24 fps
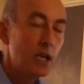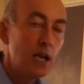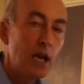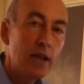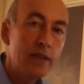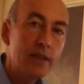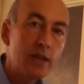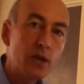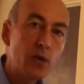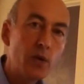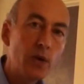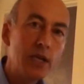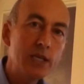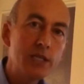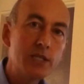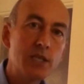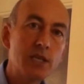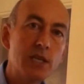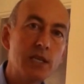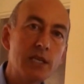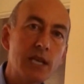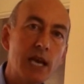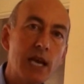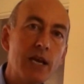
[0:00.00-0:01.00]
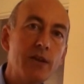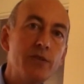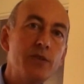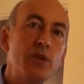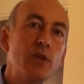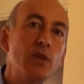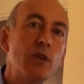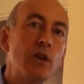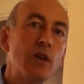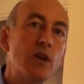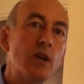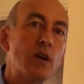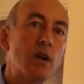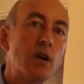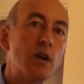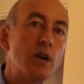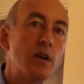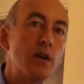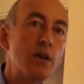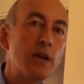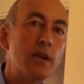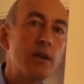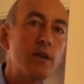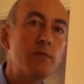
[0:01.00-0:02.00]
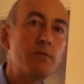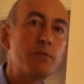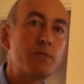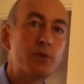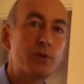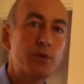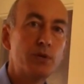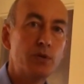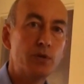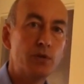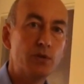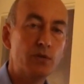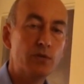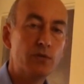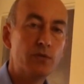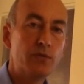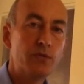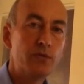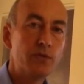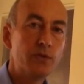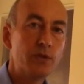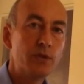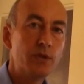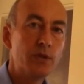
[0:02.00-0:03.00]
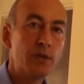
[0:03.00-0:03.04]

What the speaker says: And the question is, how do you learn and improve?